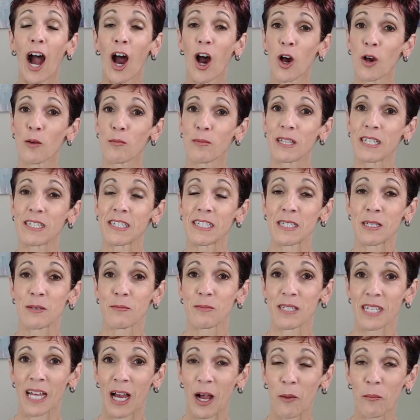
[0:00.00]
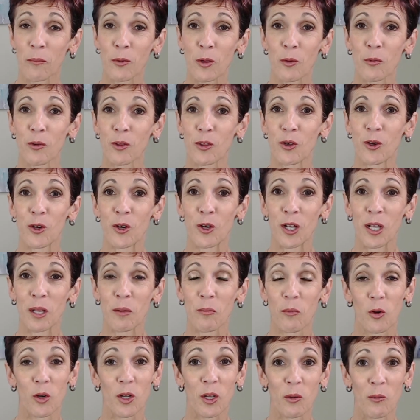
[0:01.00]
I hope these tips help you with your
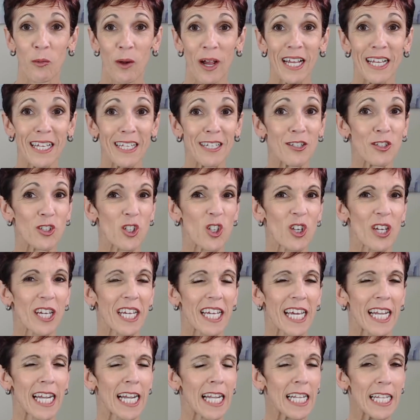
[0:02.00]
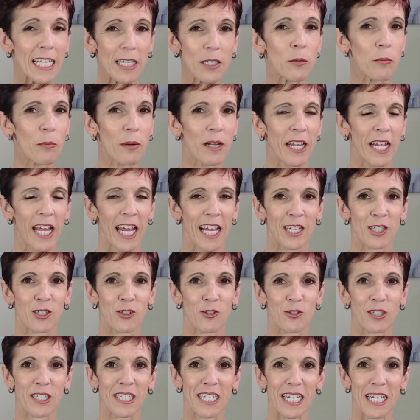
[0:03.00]
early morning waking so you can get a little bit of
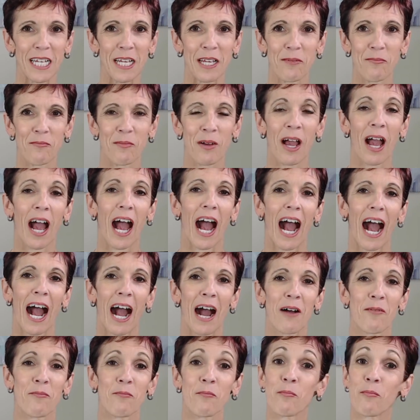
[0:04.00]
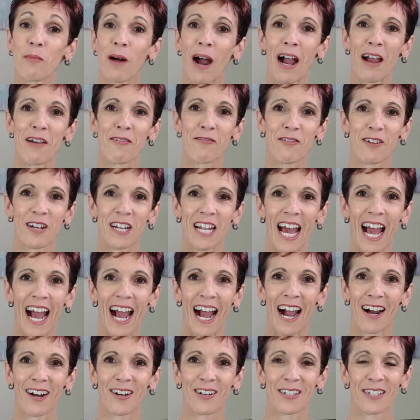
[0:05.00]
extra sleep. Bye for
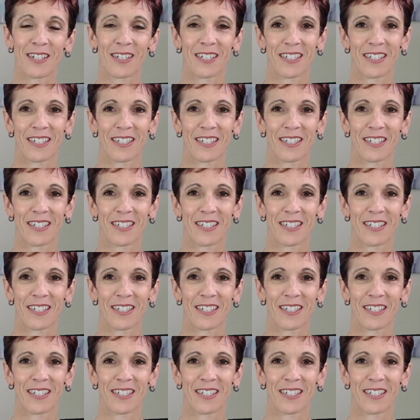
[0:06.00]
now.